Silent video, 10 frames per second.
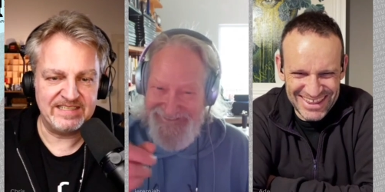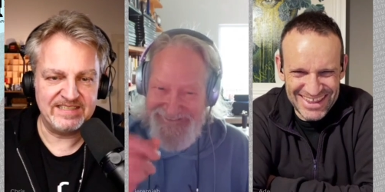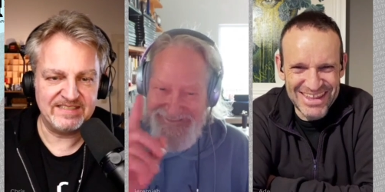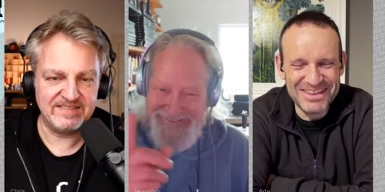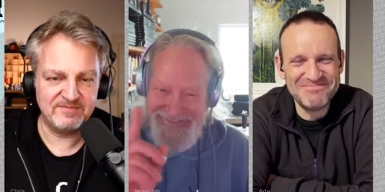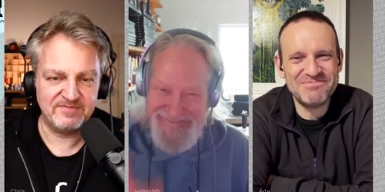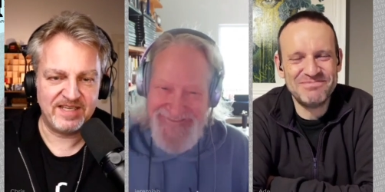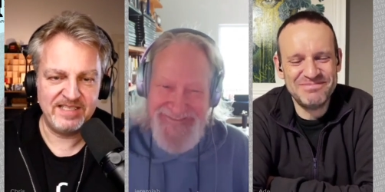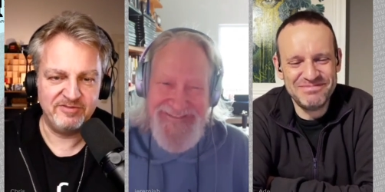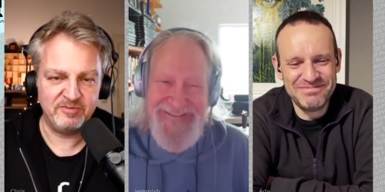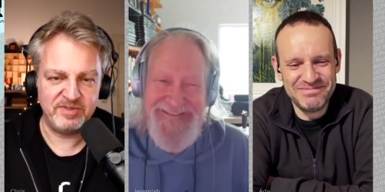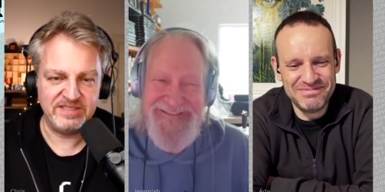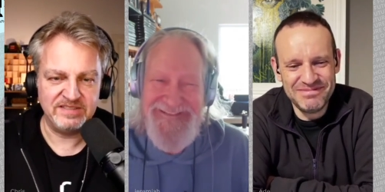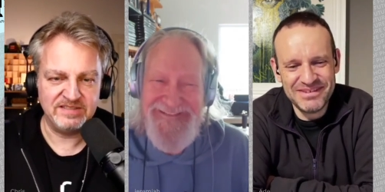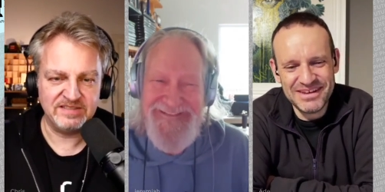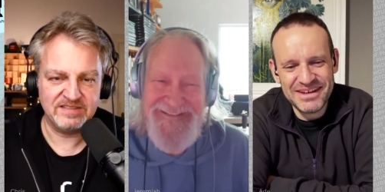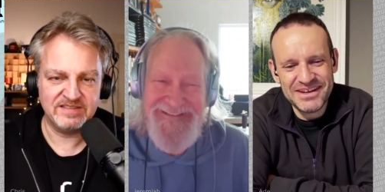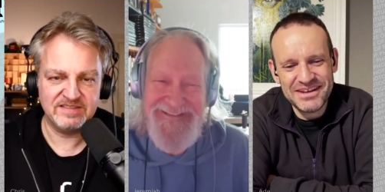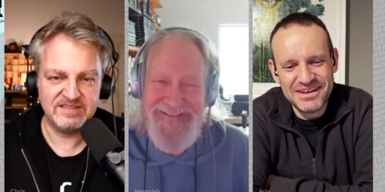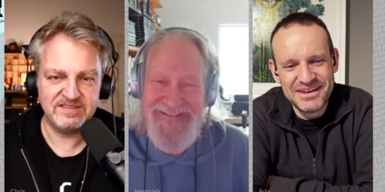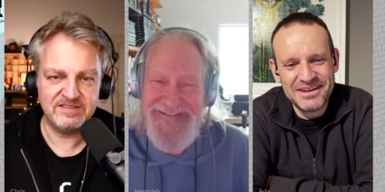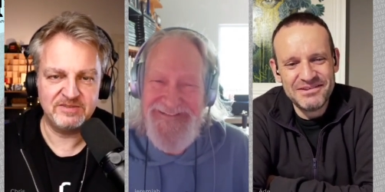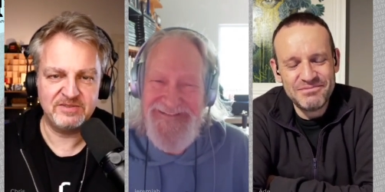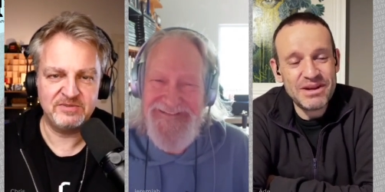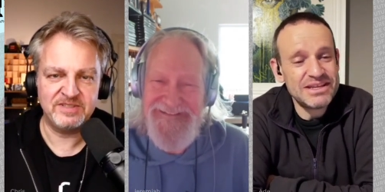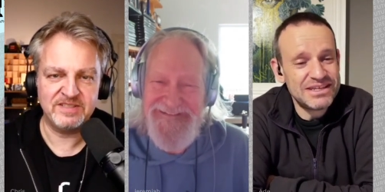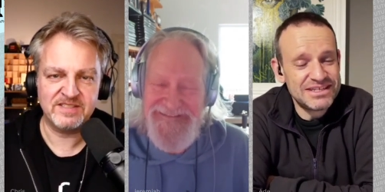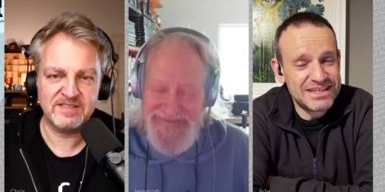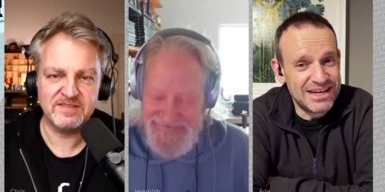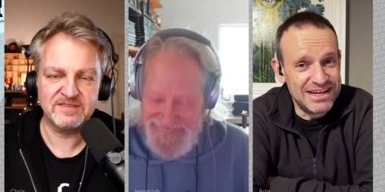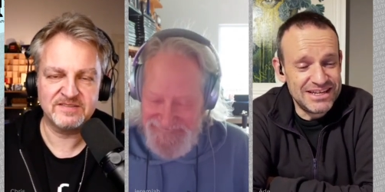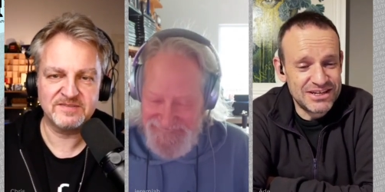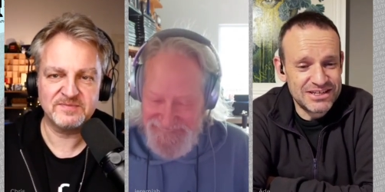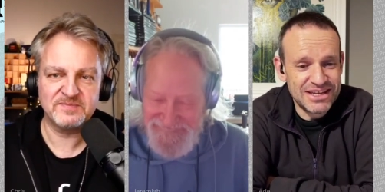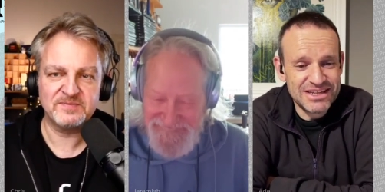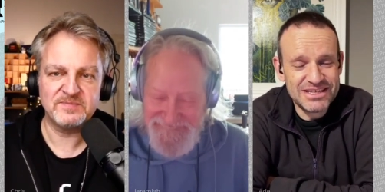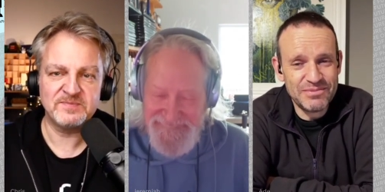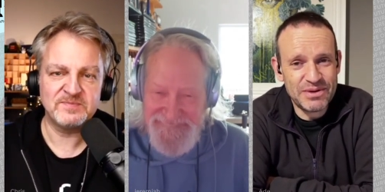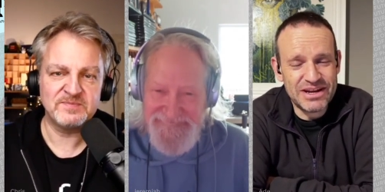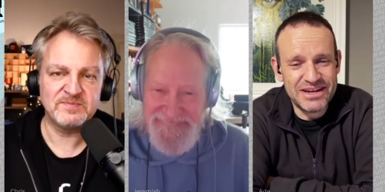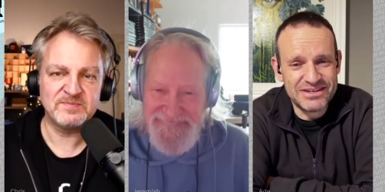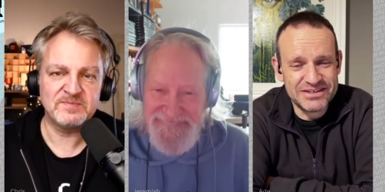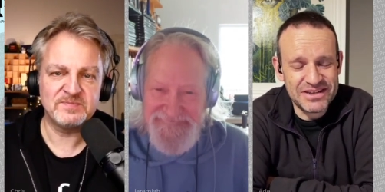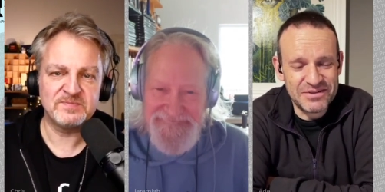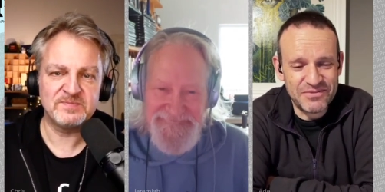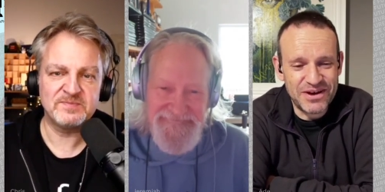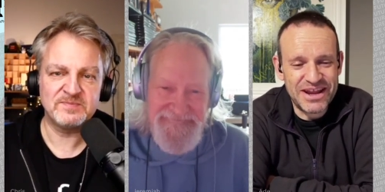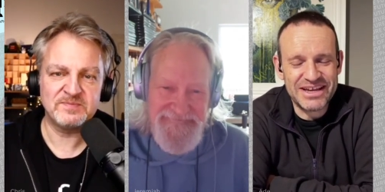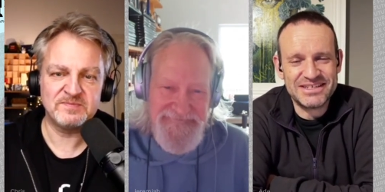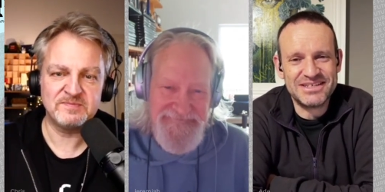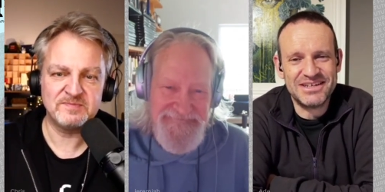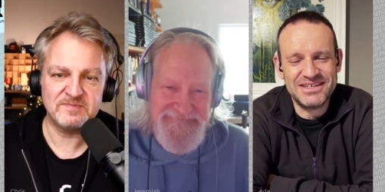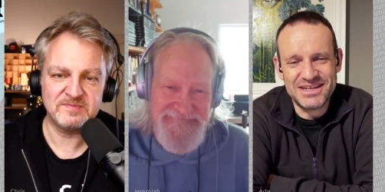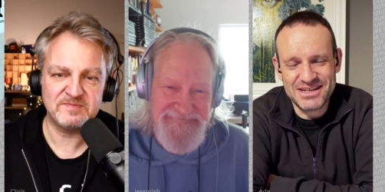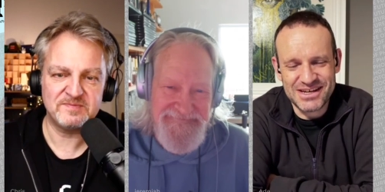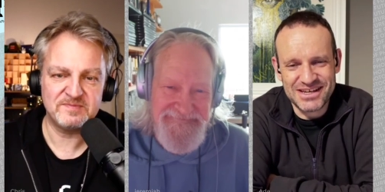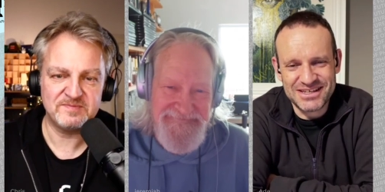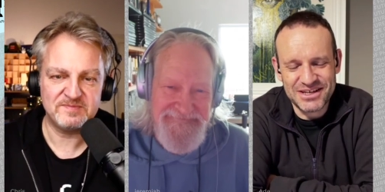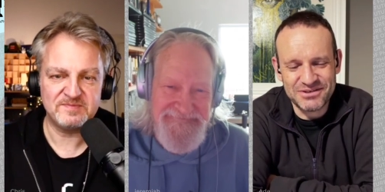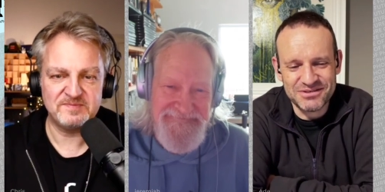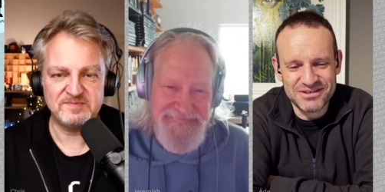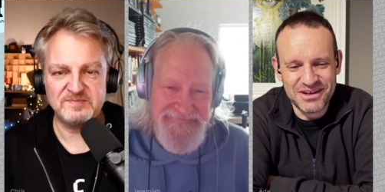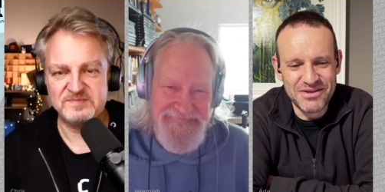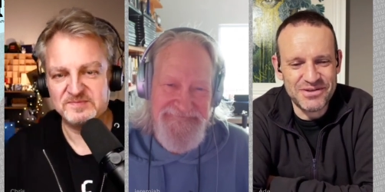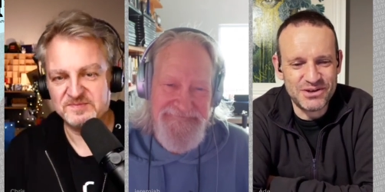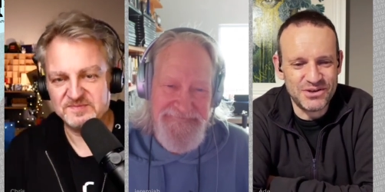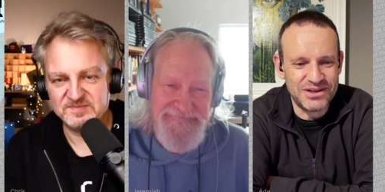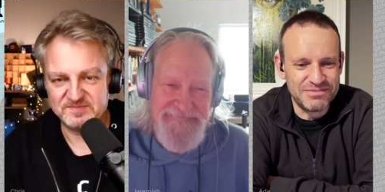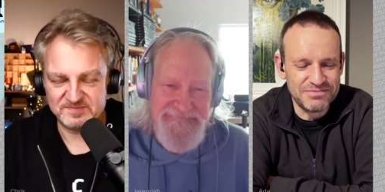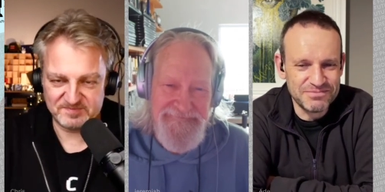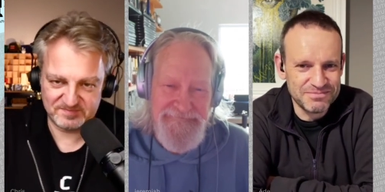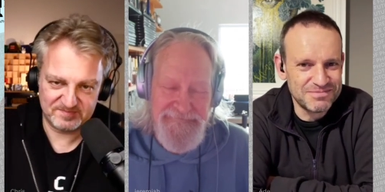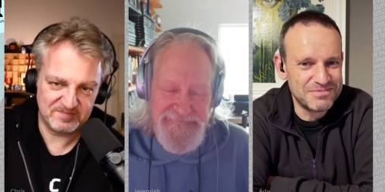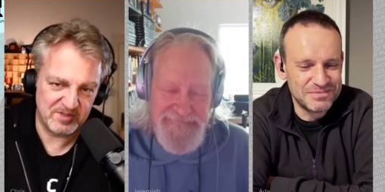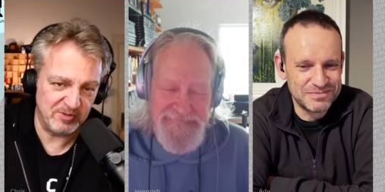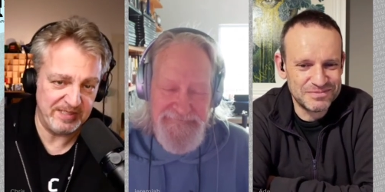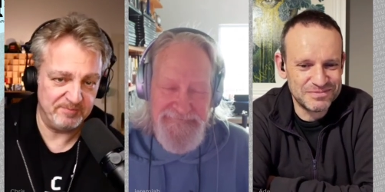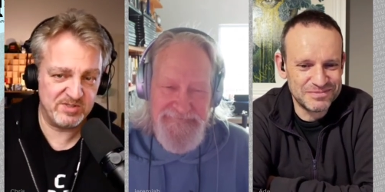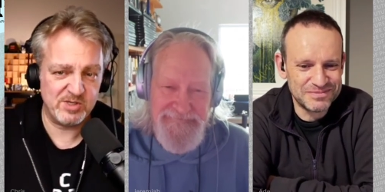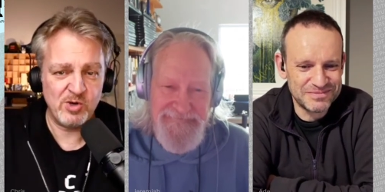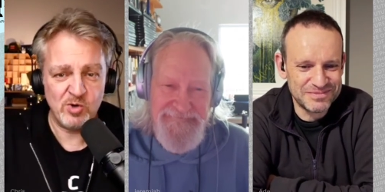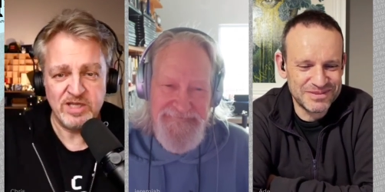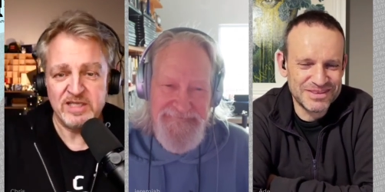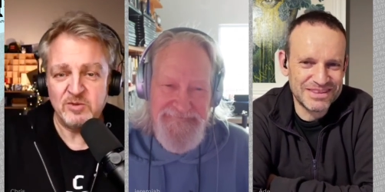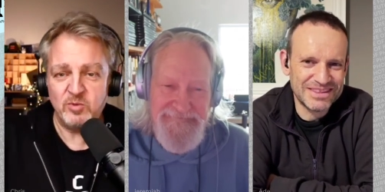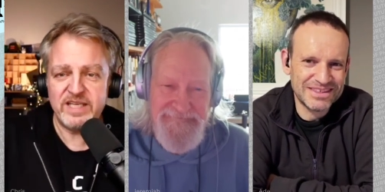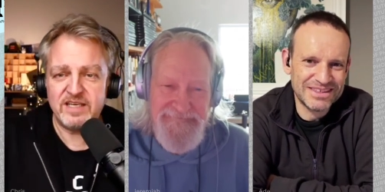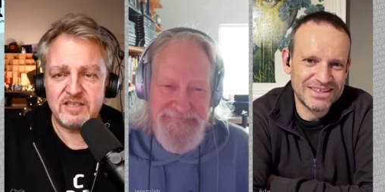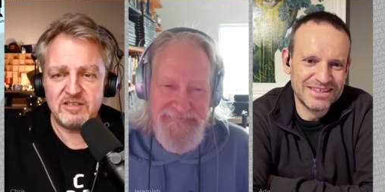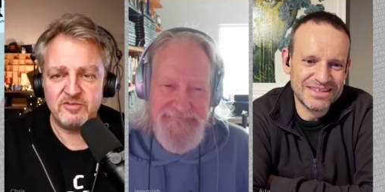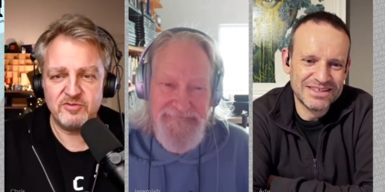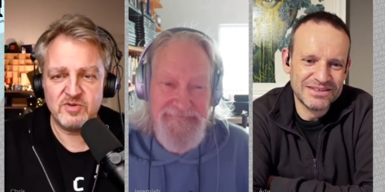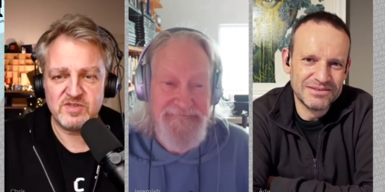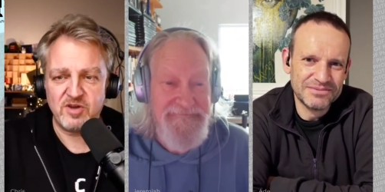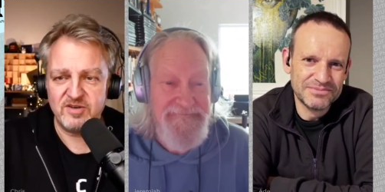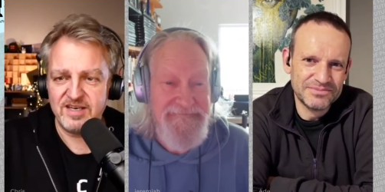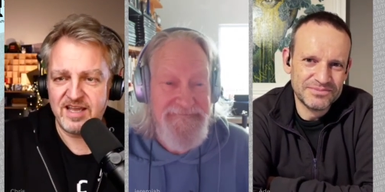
Speaker 1: Yeah, that's highly forbidden. But it's still
Speaker 2: been an interesting and fun exercise, actually. So I've enjoyed it.
Speaker 1: Totally. So we are, of course,